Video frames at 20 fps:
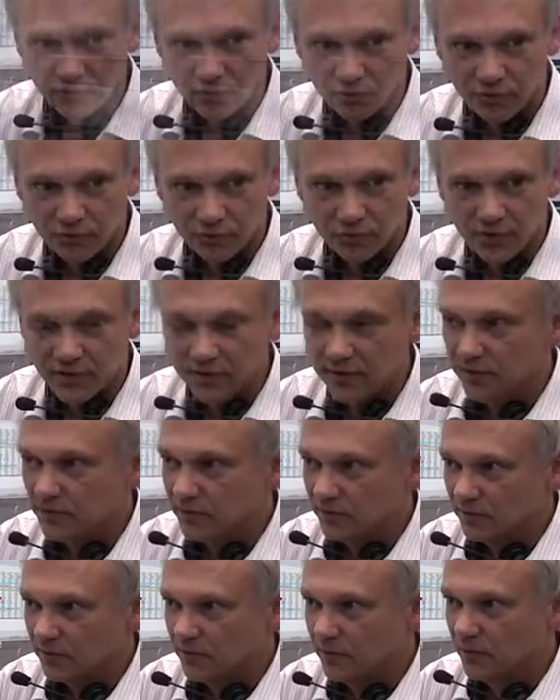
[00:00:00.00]
that was really
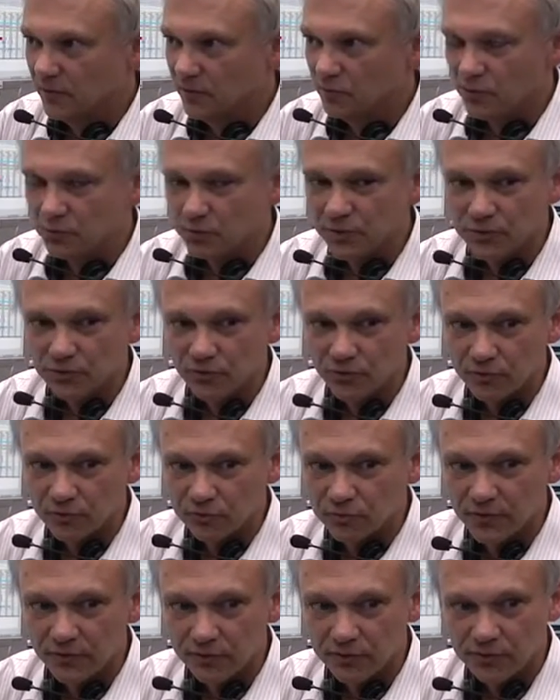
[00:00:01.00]
the, what we call the
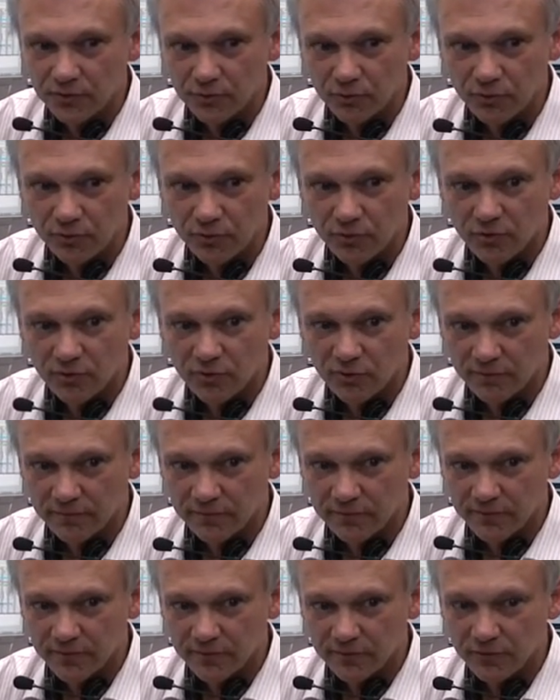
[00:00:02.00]
dress rehearsal
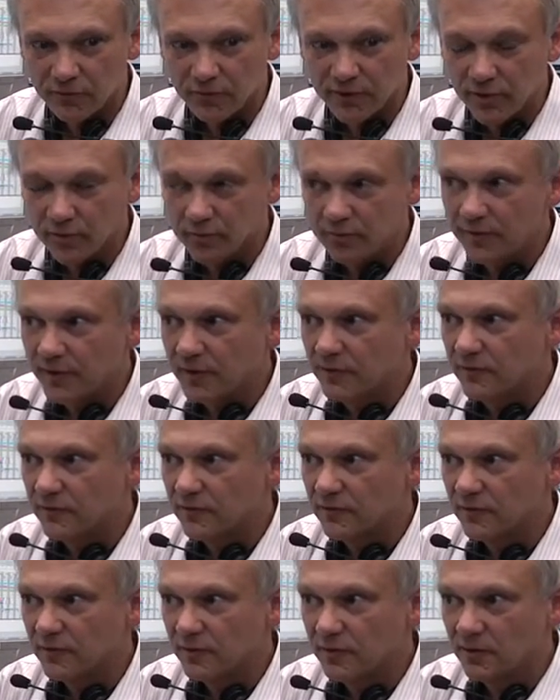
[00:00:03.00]
of the, the LEOP
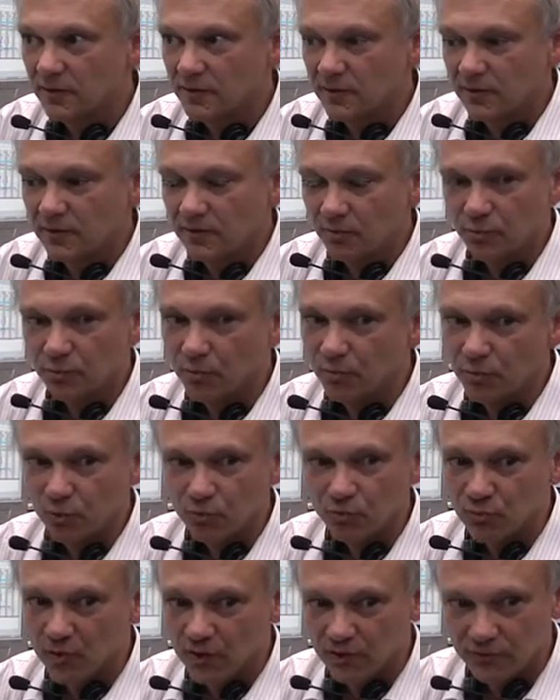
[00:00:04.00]
phase. The
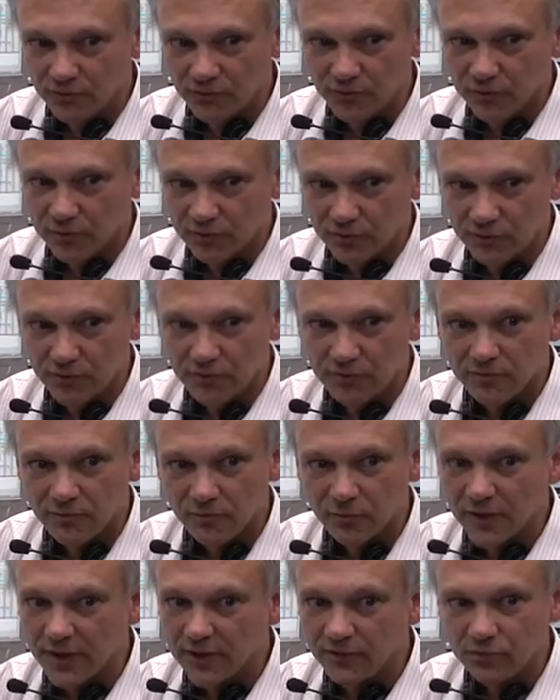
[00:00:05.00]
purpose was uh,
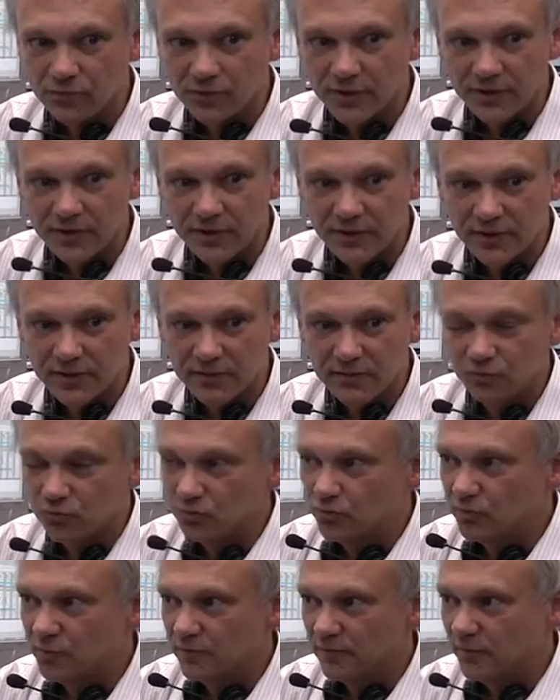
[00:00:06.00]
the last training,
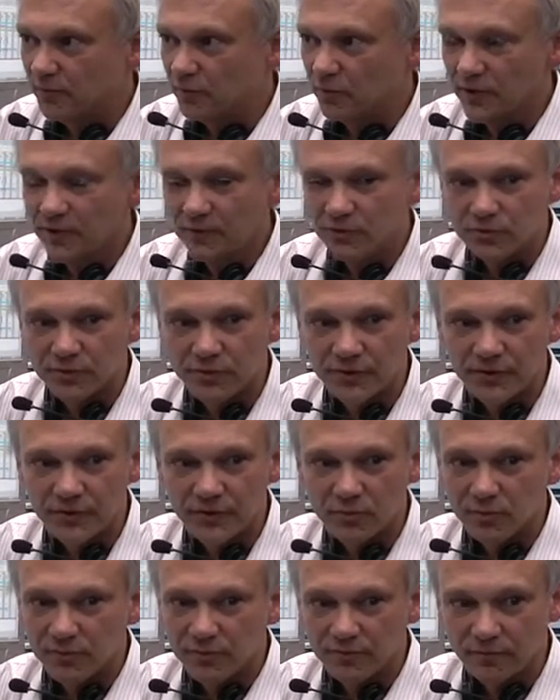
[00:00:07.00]
to, to perform the last
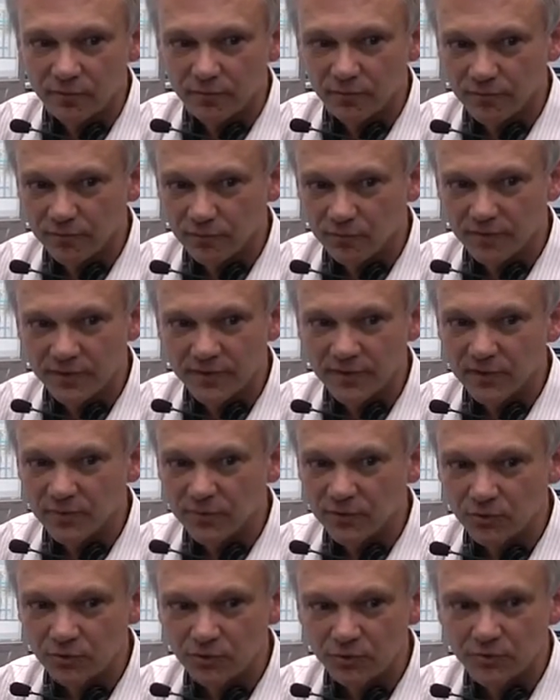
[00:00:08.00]
training with uh, the full team in a